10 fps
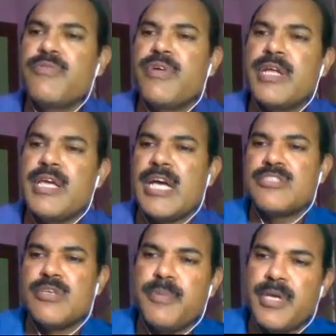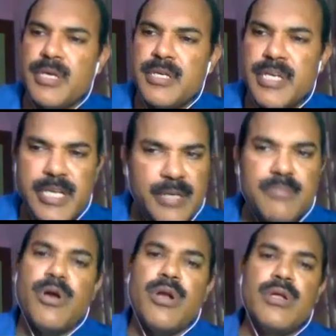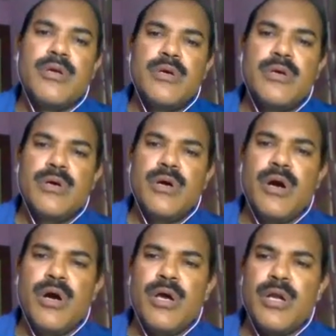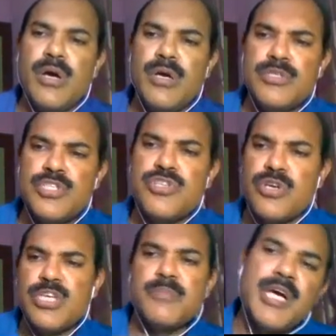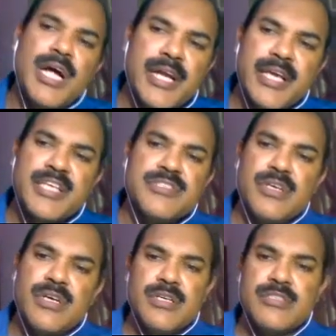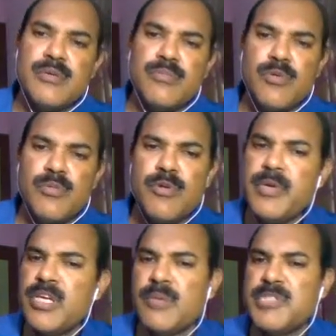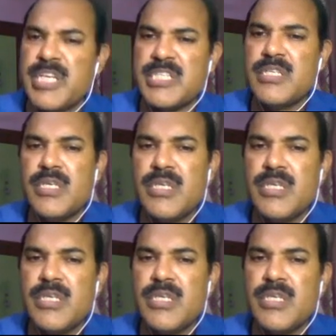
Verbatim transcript: going for a catch of a cricket ball or uh, the striking of the hand against a hard moving object.